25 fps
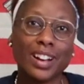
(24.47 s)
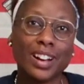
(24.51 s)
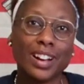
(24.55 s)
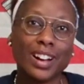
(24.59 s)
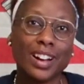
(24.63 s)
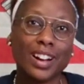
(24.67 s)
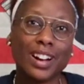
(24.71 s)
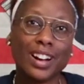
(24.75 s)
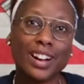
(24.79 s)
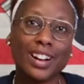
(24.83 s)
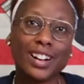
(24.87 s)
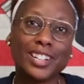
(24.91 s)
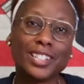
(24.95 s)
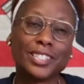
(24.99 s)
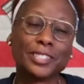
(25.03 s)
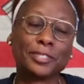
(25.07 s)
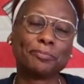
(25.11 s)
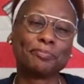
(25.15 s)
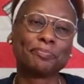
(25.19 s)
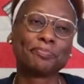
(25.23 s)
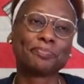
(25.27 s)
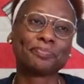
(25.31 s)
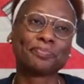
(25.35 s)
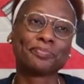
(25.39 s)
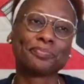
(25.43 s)
I
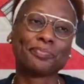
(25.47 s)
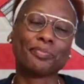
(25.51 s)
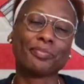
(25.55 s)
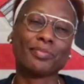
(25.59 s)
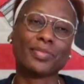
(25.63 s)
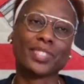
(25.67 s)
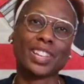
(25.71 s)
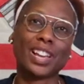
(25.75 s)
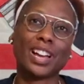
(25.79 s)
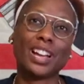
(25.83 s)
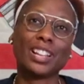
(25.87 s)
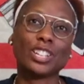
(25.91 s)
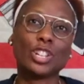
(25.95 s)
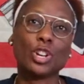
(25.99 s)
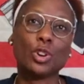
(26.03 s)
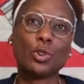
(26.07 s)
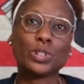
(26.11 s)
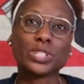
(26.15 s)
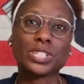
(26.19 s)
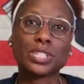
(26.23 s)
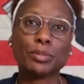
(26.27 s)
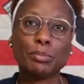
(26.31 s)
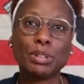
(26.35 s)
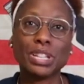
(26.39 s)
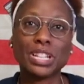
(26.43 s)
know
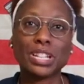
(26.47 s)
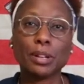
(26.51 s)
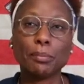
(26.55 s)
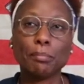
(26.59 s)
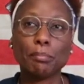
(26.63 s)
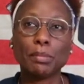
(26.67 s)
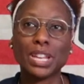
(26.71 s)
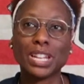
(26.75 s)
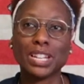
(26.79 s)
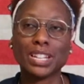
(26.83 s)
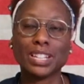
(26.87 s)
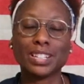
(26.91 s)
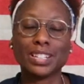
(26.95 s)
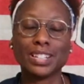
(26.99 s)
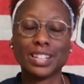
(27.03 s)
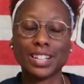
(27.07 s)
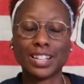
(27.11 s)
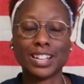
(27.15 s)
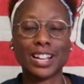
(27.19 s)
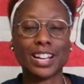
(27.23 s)
it's been a minute.